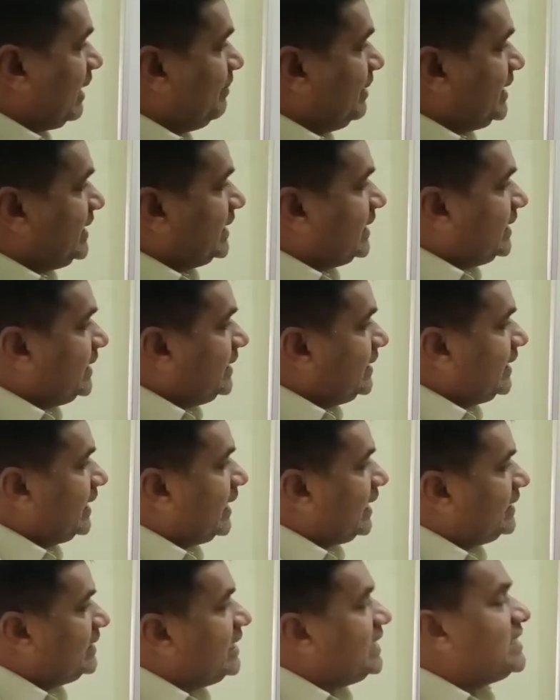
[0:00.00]

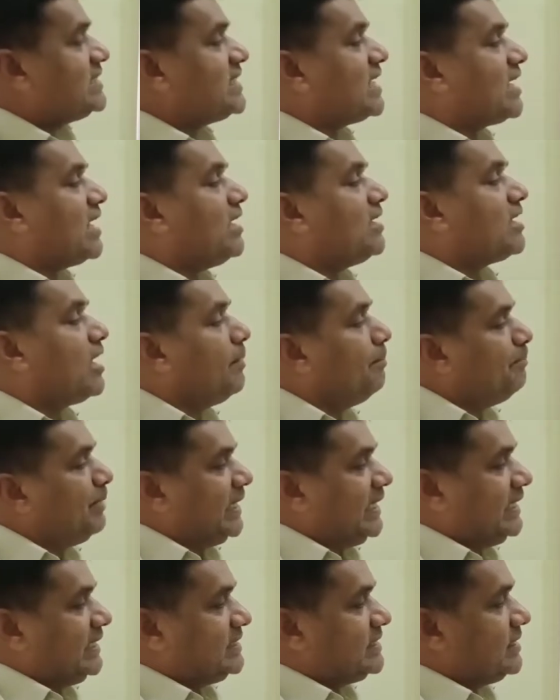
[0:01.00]
Limited. These are all
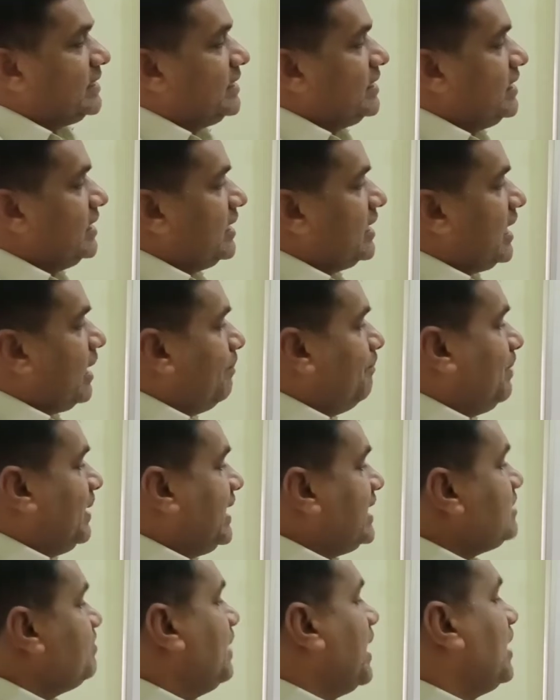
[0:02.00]
companies.
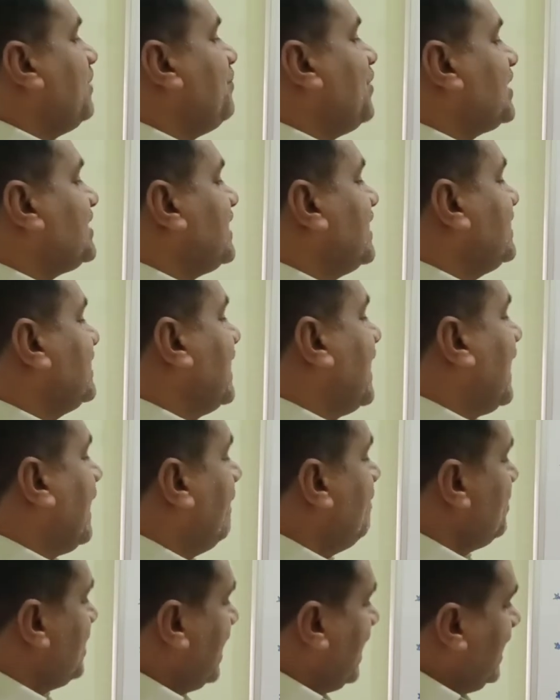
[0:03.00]
Companies manufacture
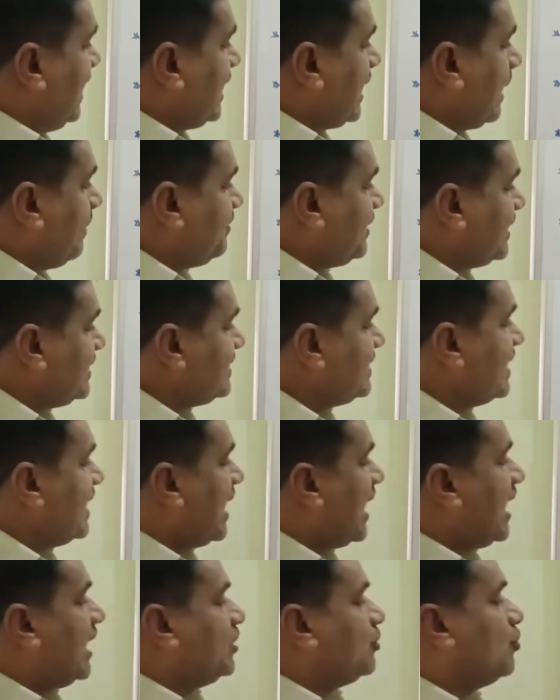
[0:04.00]
the helicopters
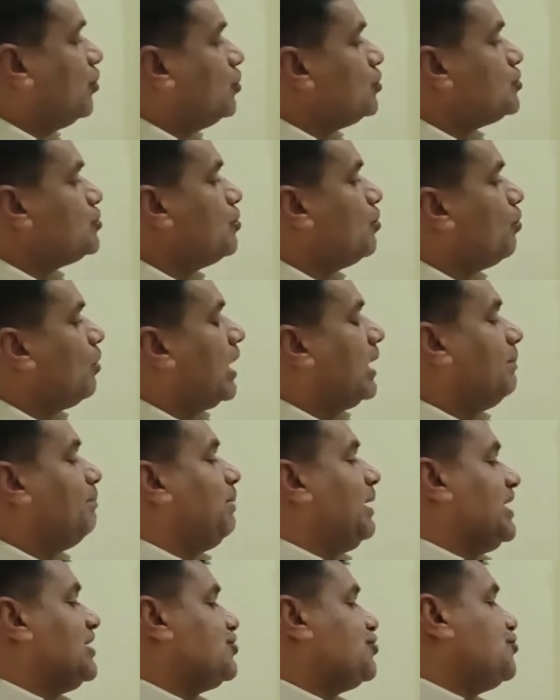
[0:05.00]
and goes one
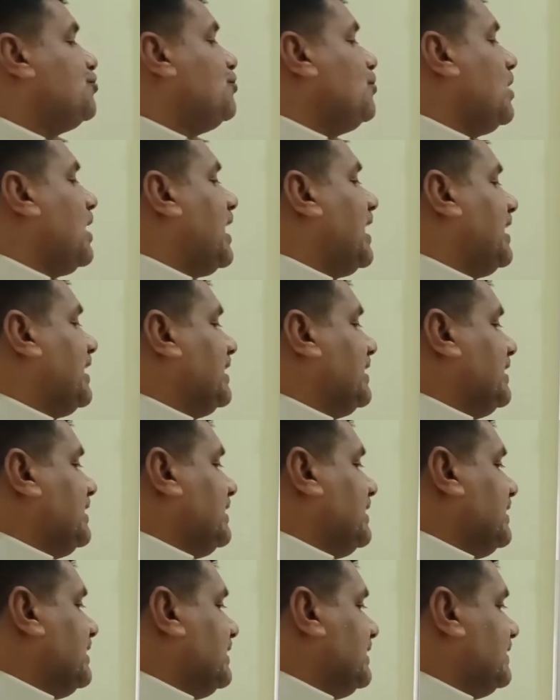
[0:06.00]
place to
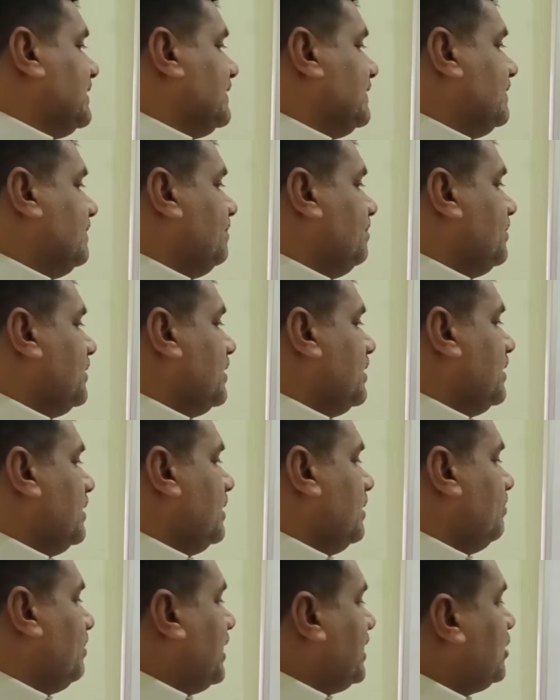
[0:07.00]
another.
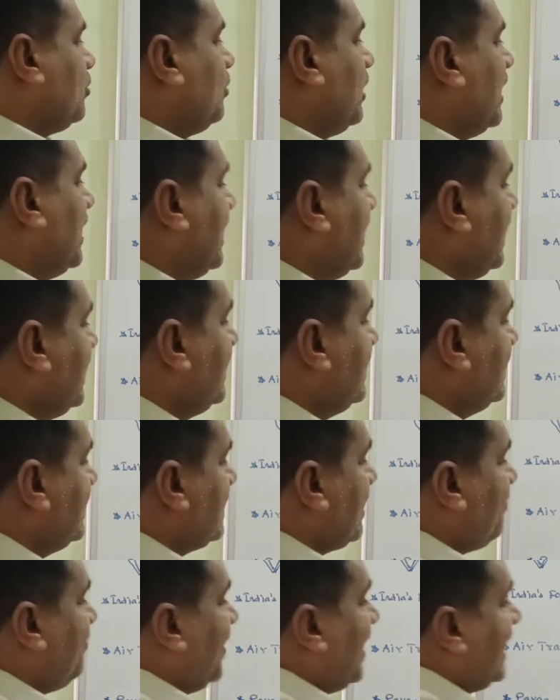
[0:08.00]
Particularly,
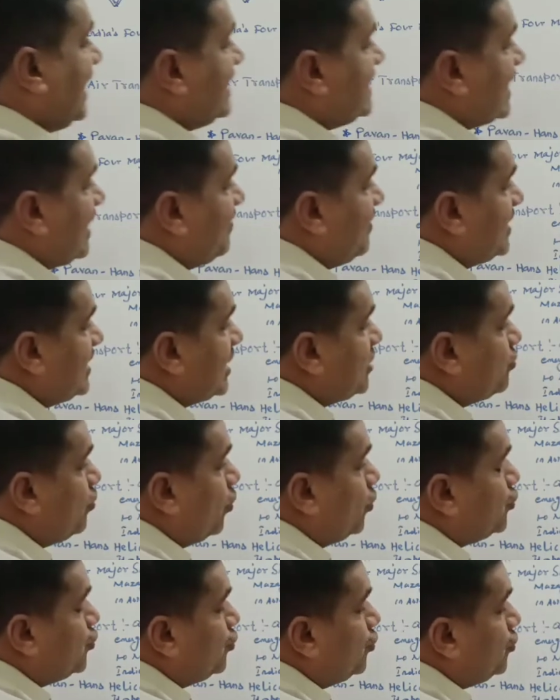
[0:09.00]
the ferry services
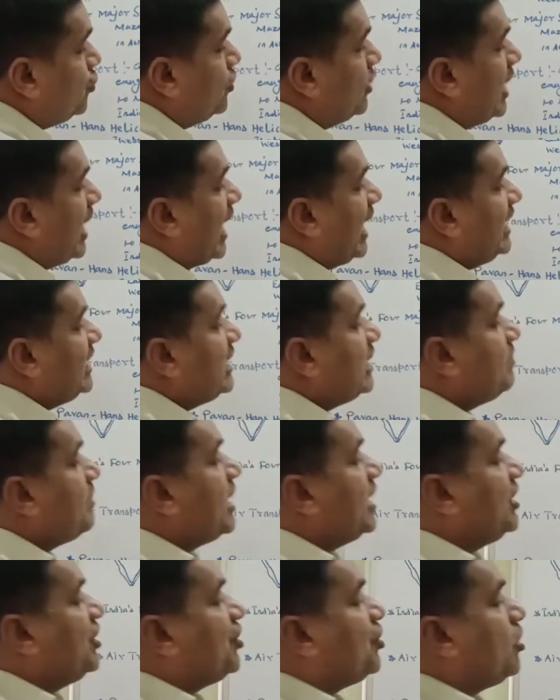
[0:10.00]
goes to
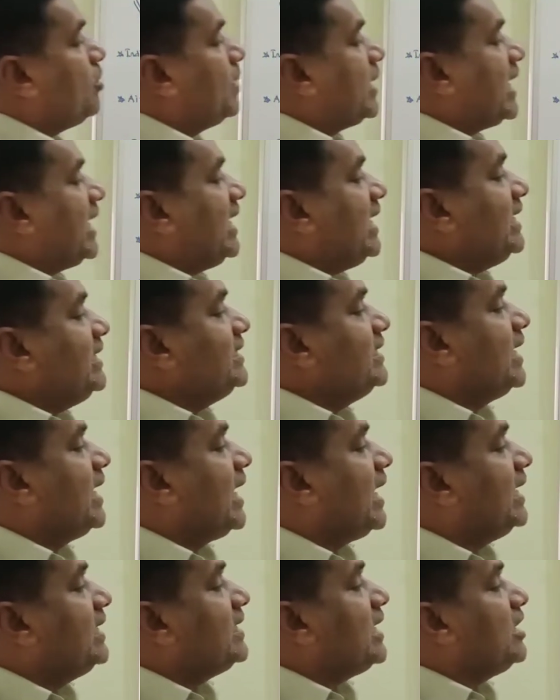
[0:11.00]
Andaman Nicobar Island
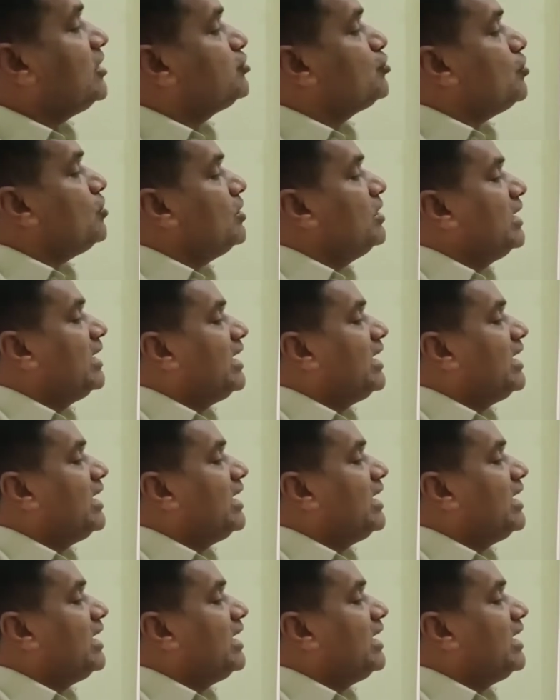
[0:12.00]
and also